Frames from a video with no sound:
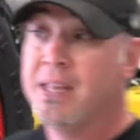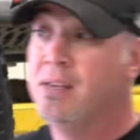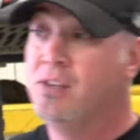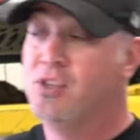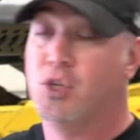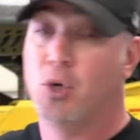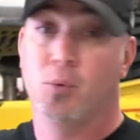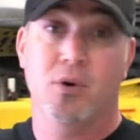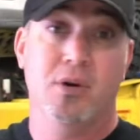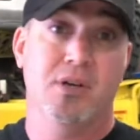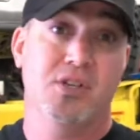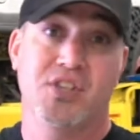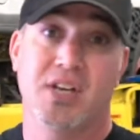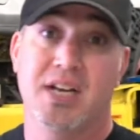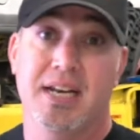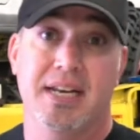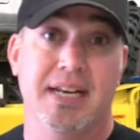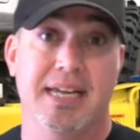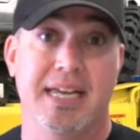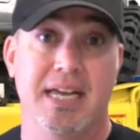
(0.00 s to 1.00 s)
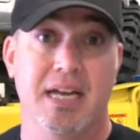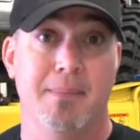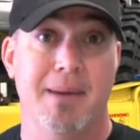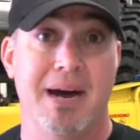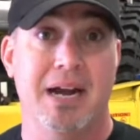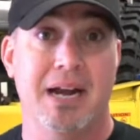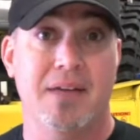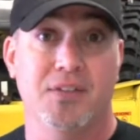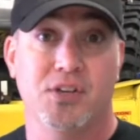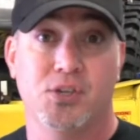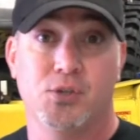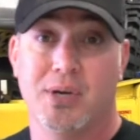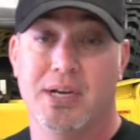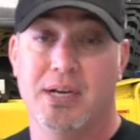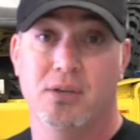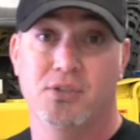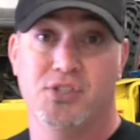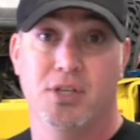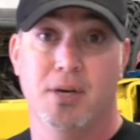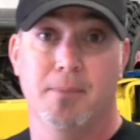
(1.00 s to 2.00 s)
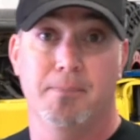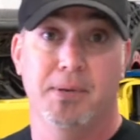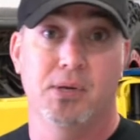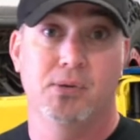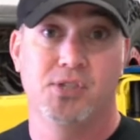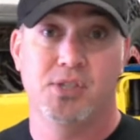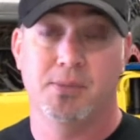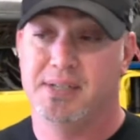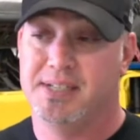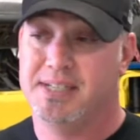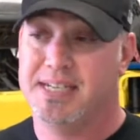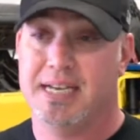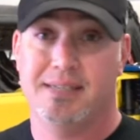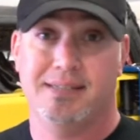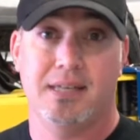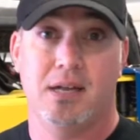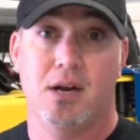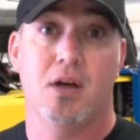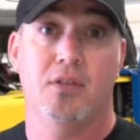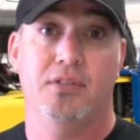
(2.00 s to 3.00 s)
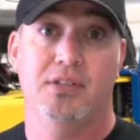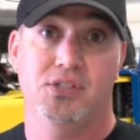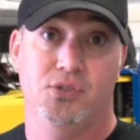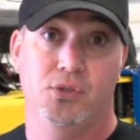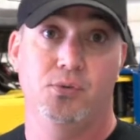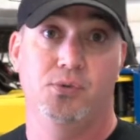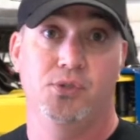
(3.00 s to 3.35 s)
So we're excited to get them out on the trails and abuse them and test out all these new